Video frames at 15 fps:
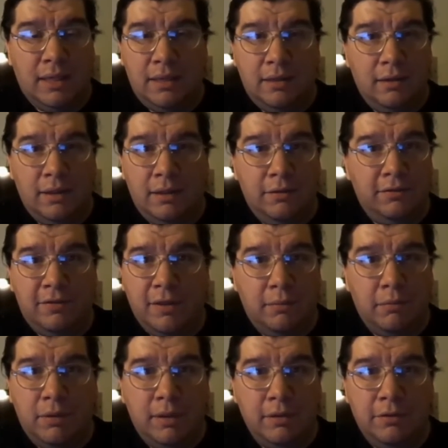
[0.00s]
Yeah, and there's
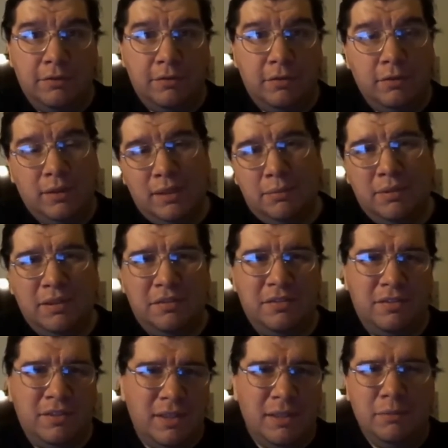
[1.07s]
subwaters too. Even the
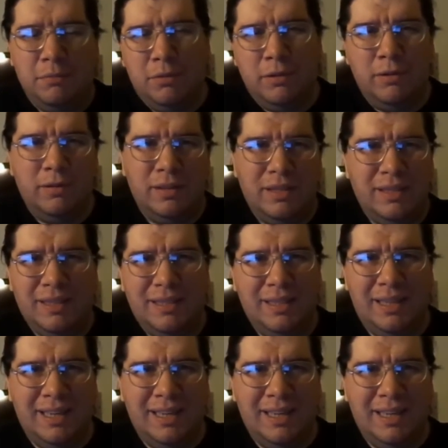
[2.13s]
scene where,